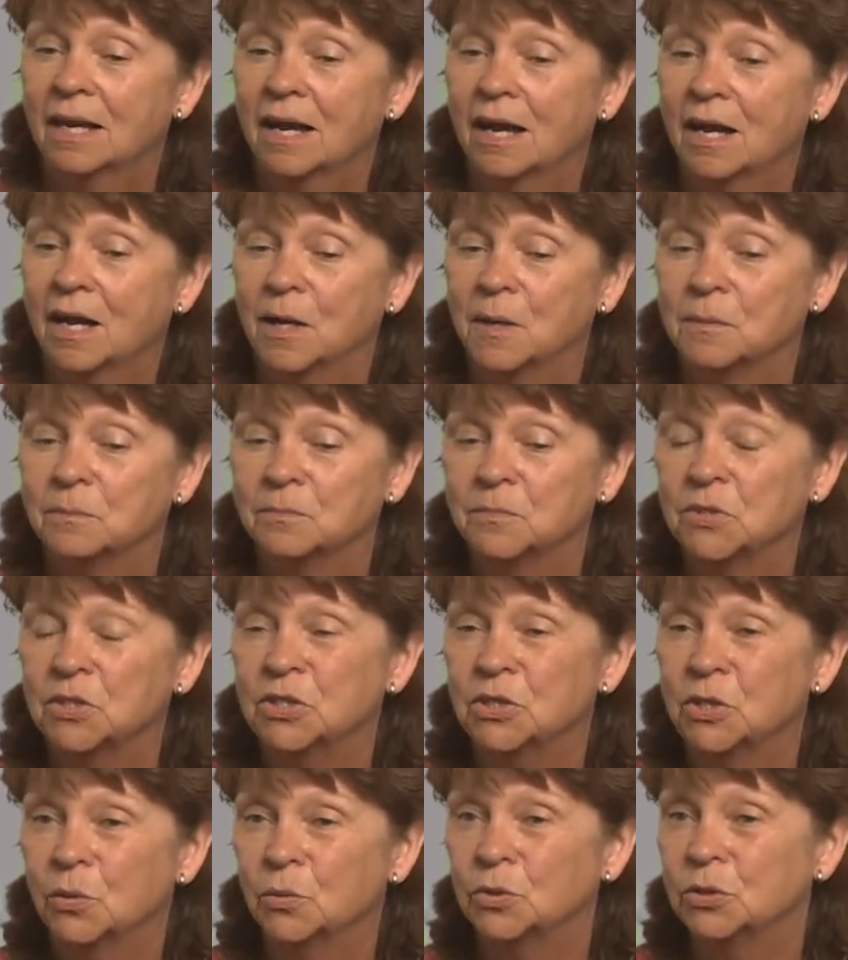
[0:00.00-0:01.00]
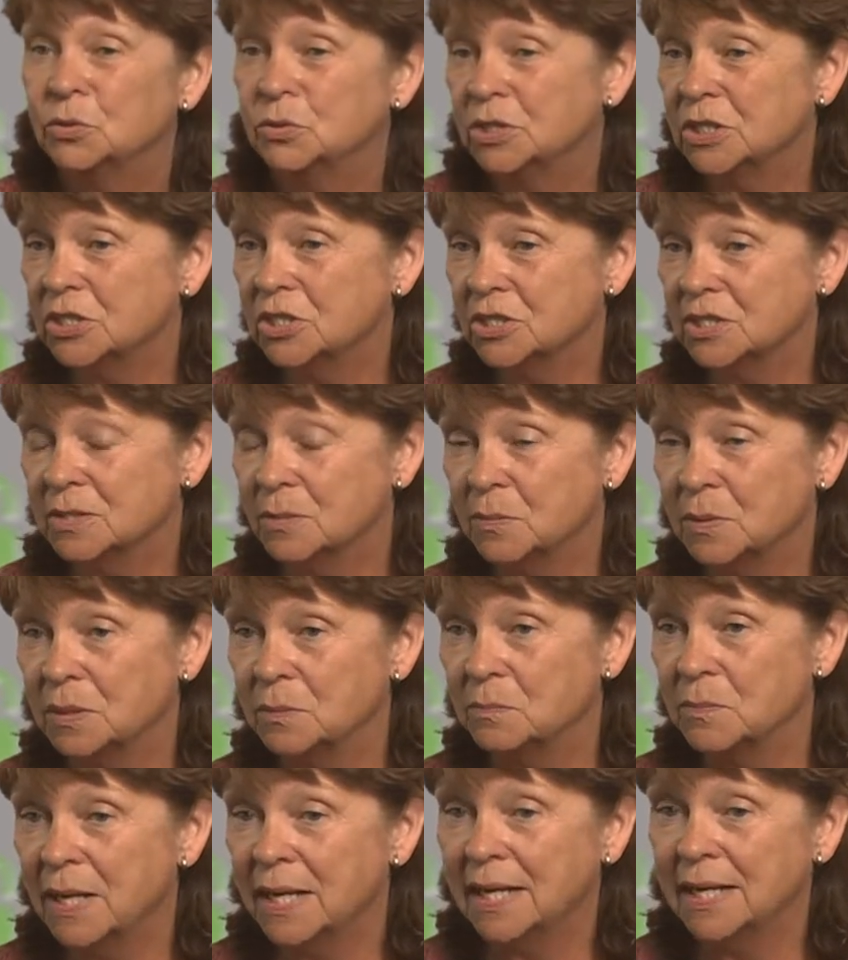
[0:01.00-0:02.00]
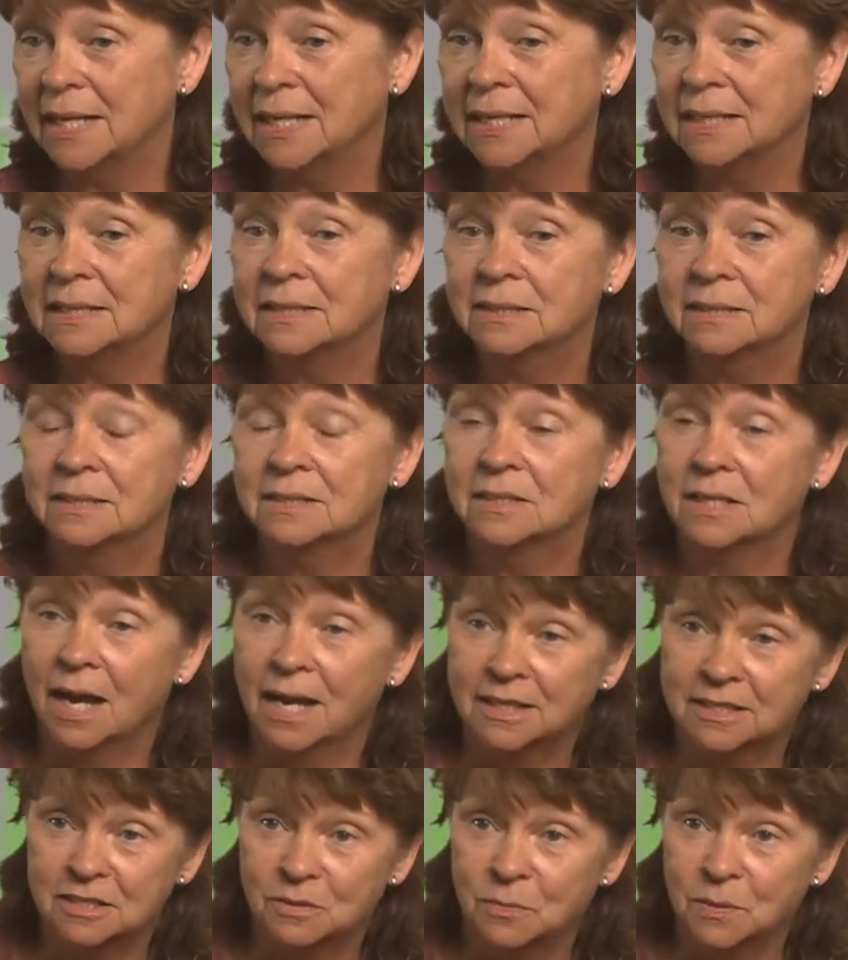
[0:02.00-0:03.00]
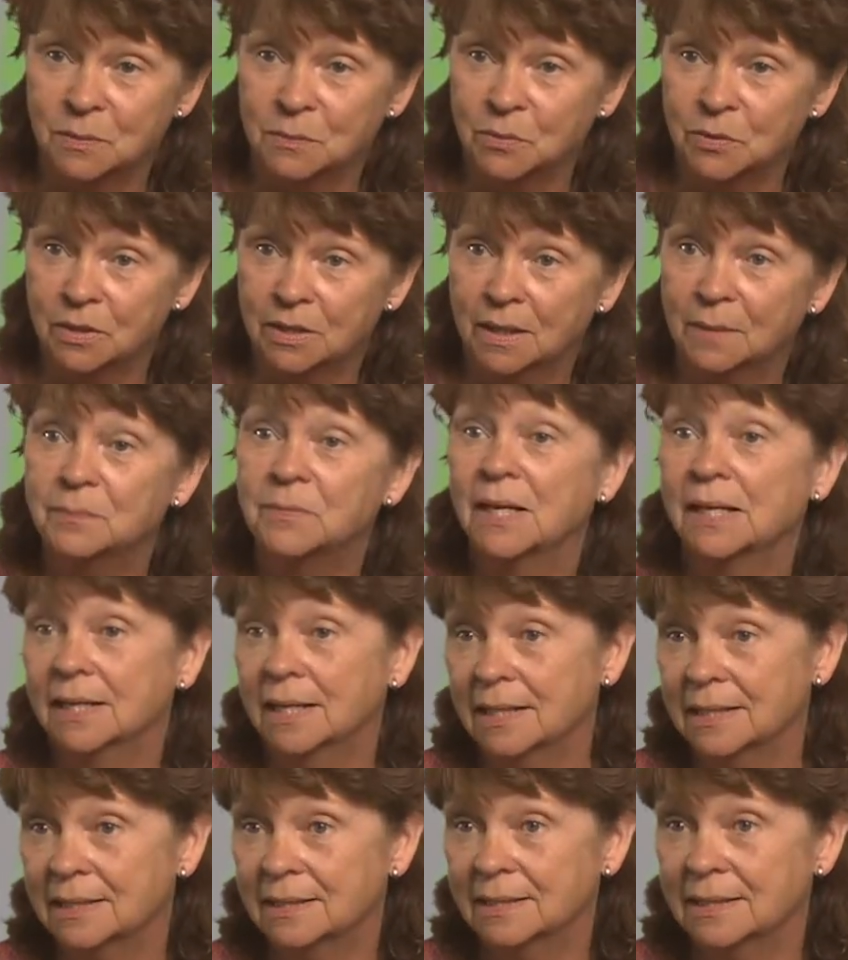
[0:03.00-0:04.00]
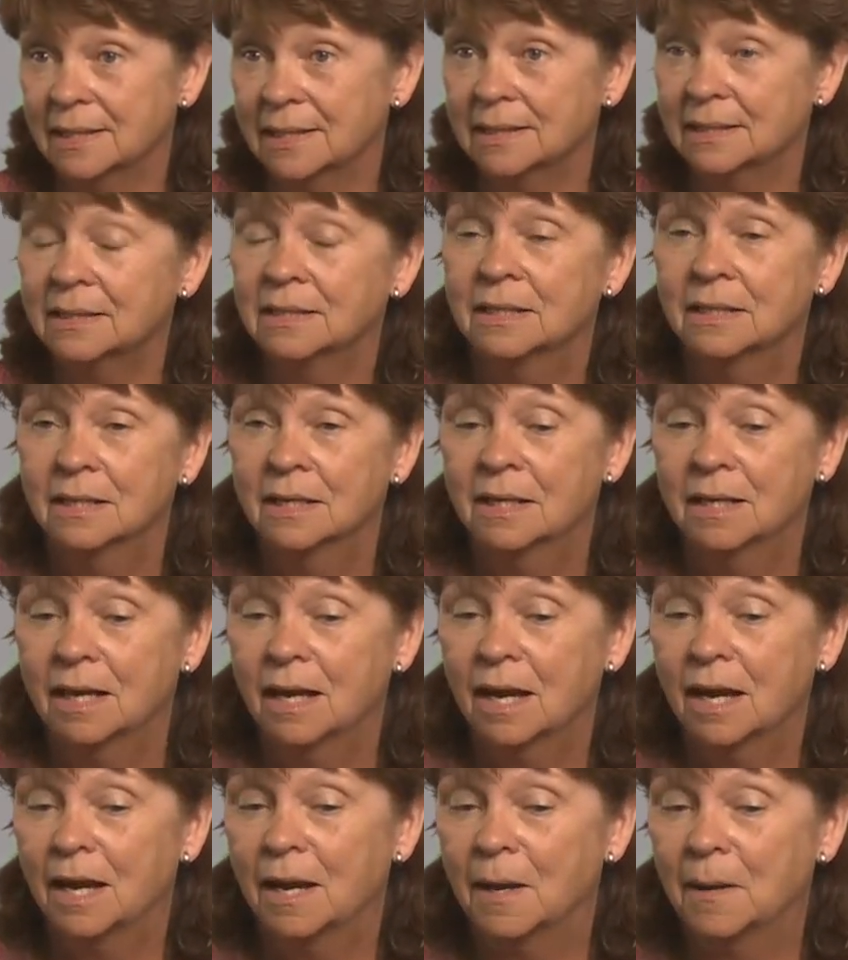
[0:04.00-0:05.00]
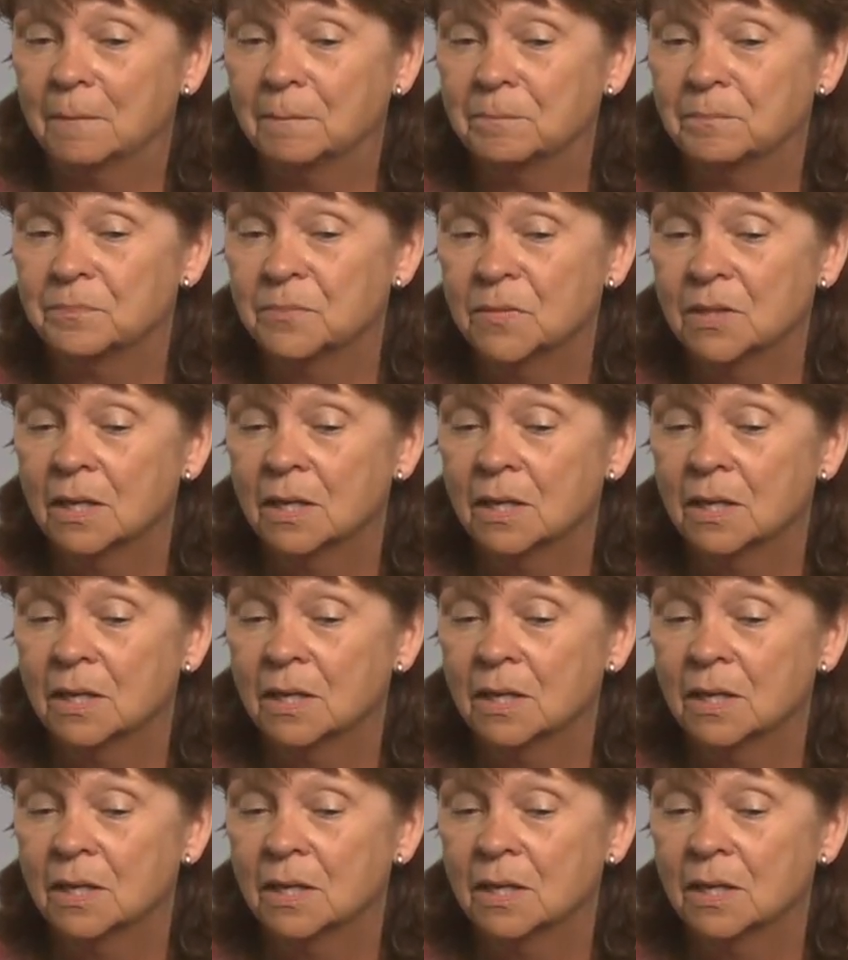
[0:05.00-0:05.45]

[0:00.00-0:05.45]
Um, you know, new ditches have been made, dikes have been put up, that kind of thing. Um,